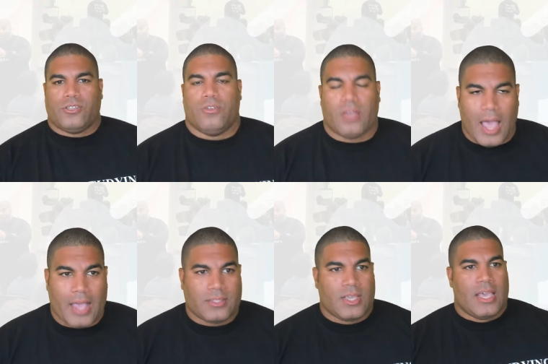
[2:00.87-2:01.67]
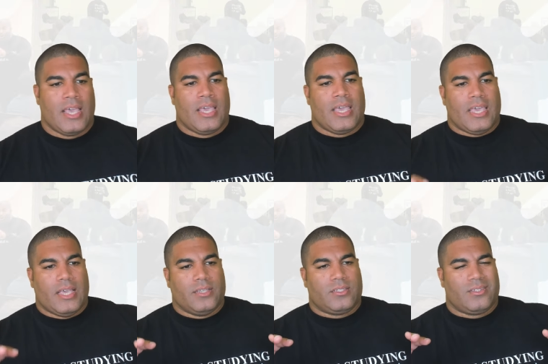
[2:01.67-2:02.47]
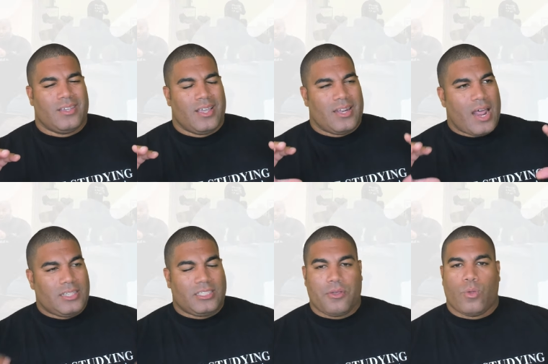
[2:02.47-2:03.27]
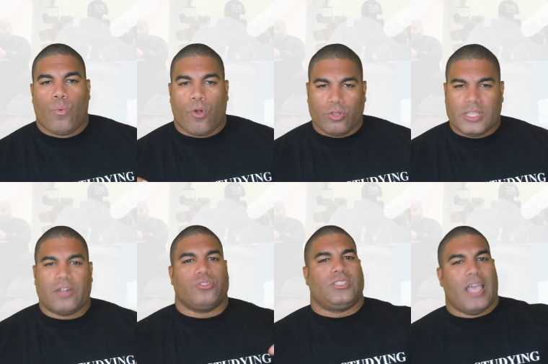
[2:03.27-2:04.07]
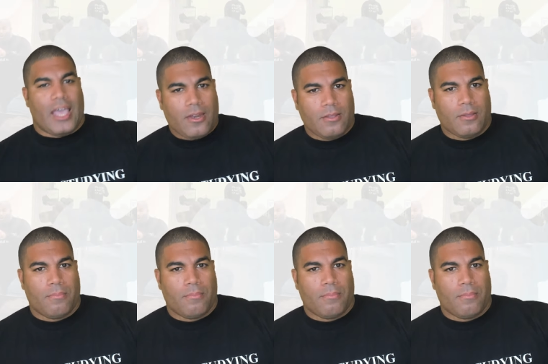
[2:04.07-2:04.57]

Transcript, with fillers: to you guys is not necessarily the words that are said,